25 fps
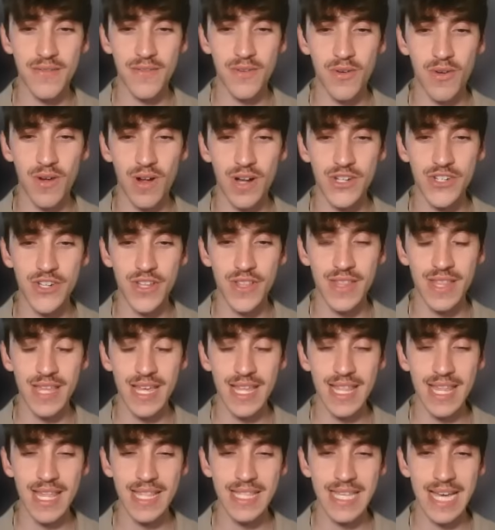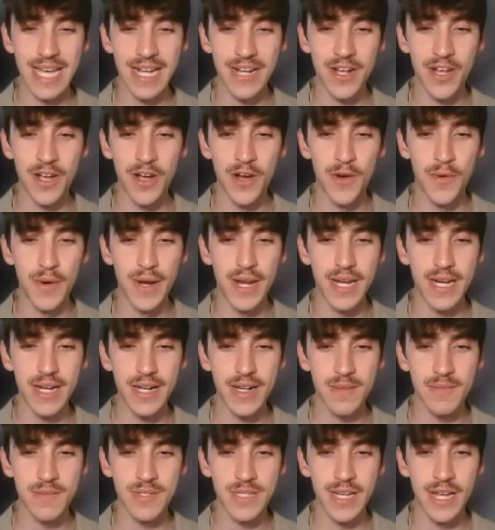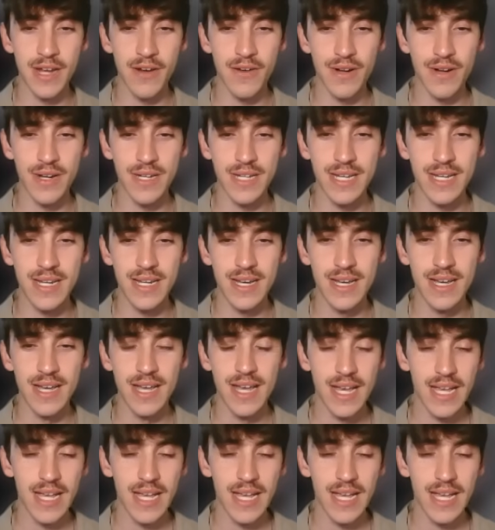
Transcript: Crunch. They let that go. In comes the Giratina.